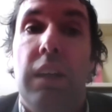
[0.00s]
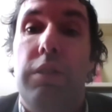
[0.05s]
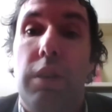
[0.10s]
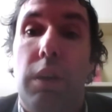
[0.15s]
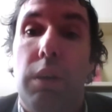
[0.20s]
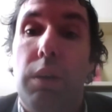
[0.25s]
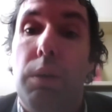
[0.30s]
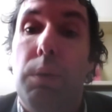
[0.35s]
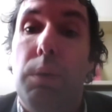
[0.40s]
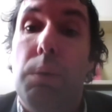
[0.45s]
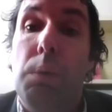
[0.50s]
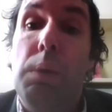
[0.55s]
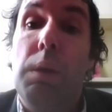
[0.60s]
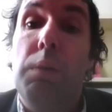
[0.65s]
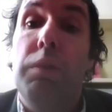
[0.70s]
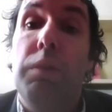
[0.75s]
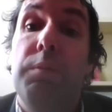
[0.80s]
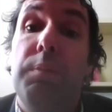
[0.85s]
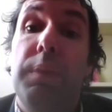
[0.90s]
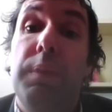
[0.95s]
So
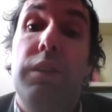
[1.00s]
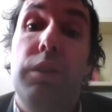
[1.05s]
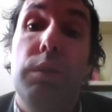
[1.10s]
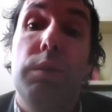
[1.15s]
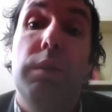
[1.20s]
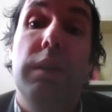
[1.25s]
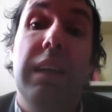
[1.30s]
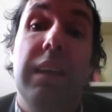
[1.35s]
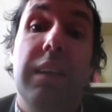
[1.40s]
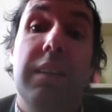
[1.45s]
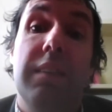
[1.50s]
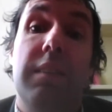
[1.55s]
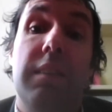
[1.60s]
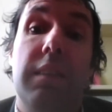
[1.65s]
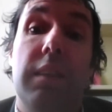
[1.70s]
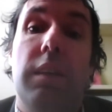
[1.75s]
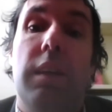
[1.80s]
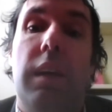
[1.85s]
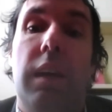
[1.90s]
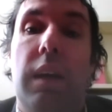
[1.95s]
what we've been doing
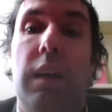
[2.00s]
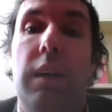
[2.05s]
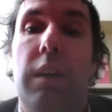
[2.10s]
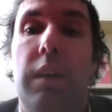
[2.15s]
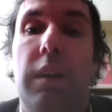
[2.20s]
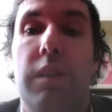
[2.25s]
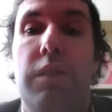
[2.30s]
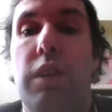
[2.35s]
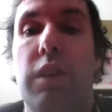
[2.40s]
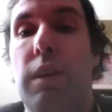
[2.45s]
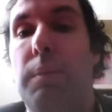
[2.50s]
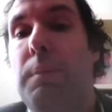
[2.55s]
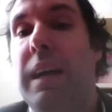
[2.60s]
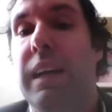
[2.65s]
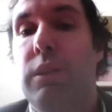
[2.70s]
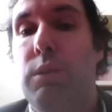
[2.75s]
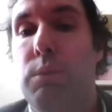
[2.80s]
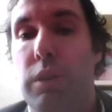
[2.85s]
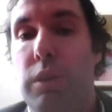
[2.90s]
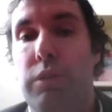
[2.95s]
is, to come
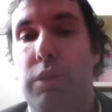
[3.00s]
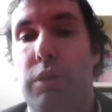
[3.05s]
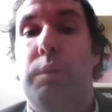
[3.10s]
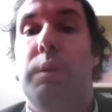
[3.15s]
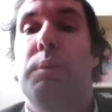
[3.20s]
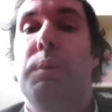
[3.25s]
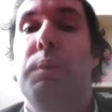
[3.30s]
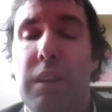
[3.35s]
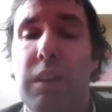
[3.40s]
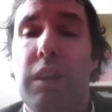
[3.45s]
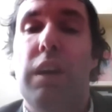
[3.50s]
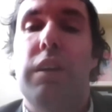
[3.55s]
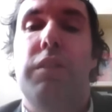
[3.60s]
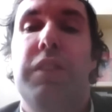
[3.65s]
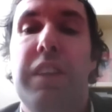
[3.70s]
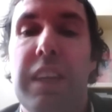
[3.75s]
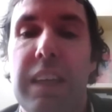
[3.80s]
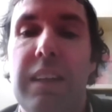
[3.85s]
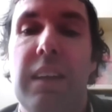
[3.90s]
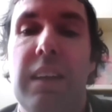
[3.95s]
back to our story with a
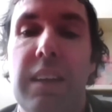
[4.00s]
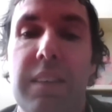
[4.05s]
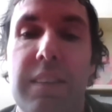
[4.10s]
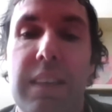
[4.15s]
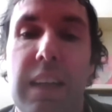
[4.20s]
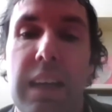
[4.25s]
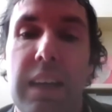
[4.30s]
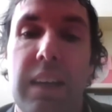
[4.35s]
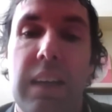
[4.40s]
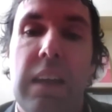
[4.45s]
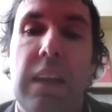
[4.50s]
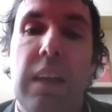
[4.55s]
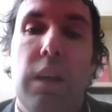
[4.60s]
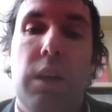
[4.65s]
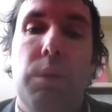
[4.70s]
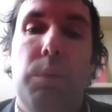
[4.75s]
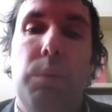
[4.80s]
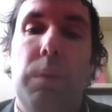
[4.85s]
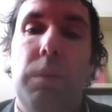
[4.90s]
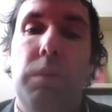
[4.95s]
lot of data, is that
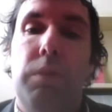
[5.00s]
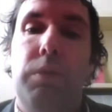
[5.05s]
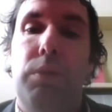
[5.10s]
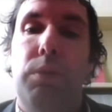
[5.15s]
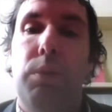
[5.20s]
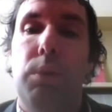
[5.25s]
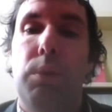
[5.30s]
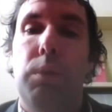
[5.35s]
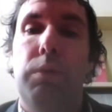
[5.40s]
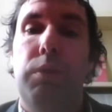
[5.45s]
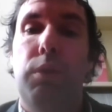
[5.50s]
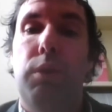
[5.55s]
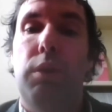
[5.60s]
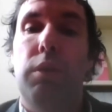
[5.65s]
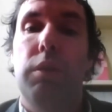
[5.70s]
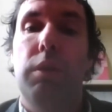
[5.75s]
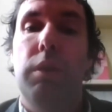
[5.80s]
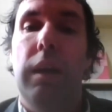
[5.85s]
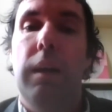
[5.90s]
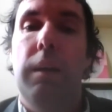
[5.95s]

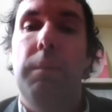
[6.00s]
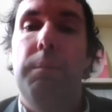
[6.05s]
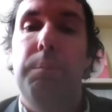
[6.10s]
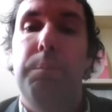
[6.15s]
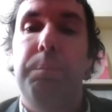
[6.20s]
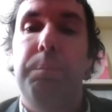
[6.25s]
for